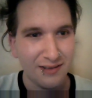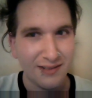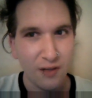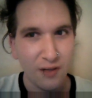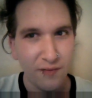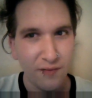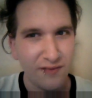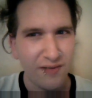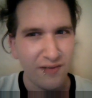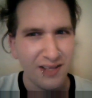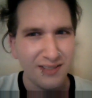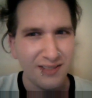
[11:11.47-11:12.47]

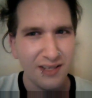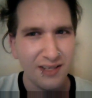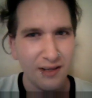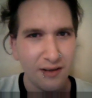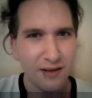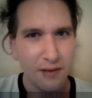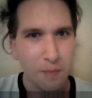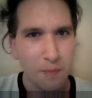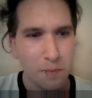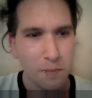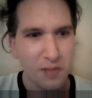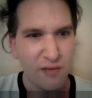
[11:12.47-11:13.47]
self-advancing
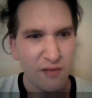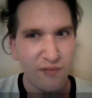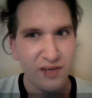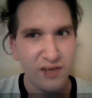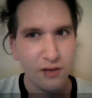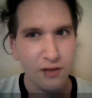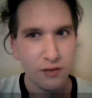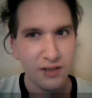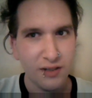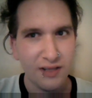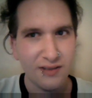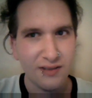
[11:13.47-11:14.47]

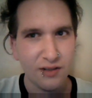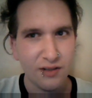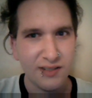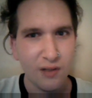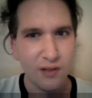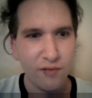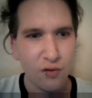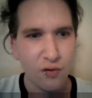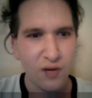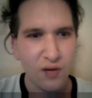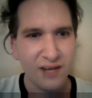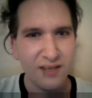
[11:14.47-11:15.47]
field. It's a
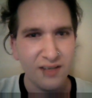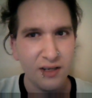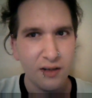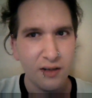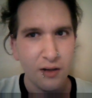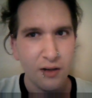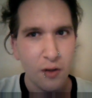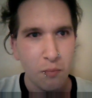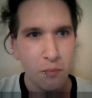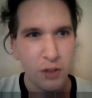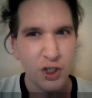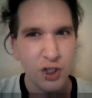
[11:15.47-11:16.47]
self-correcting
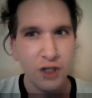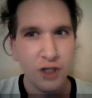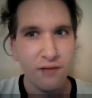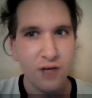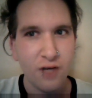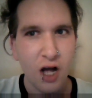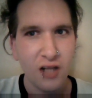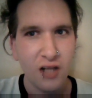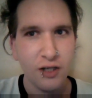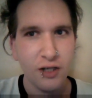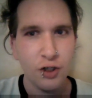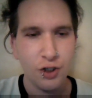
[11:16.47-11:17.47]
machine of
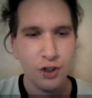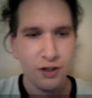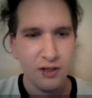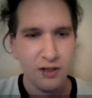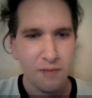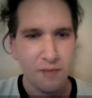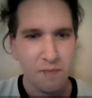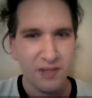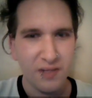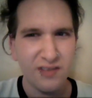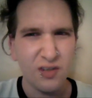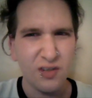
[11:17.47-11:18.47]
knowledge.
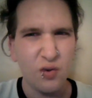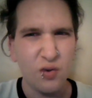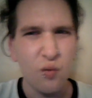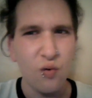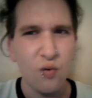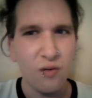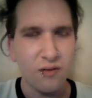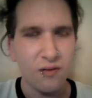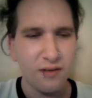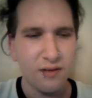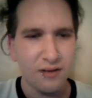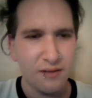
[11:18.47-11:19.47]
It's a
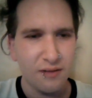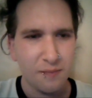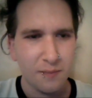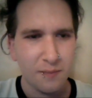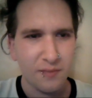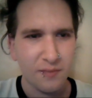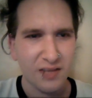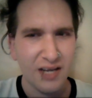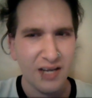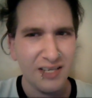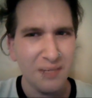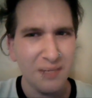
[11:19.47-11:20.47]
tool
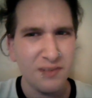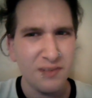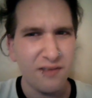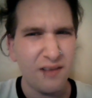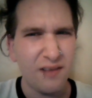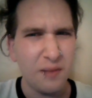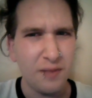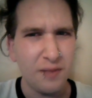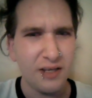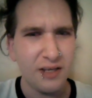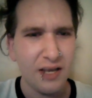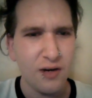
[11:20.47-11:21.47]
and it keeps
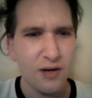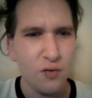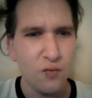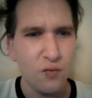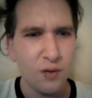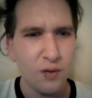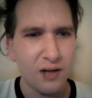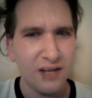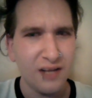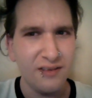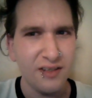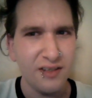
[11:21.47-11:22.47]
developing and new
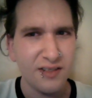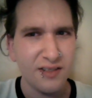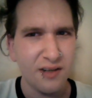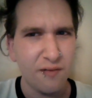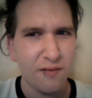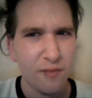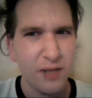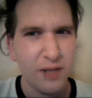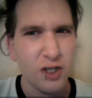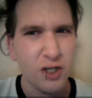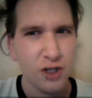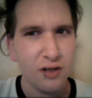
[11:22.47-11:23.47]
ideas and
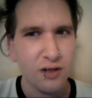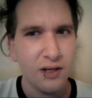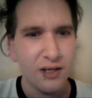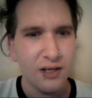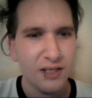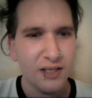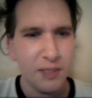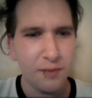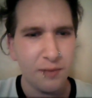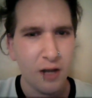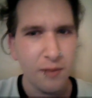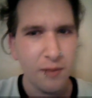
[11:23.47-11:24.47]
information
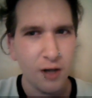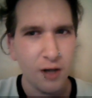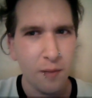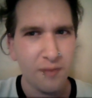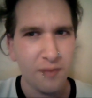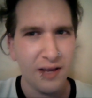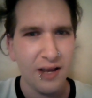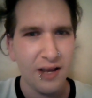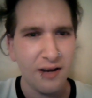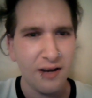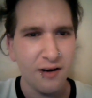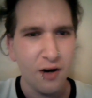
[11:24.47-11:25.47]
keep coming up
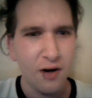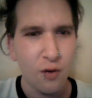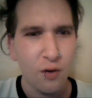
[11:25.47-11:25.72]
and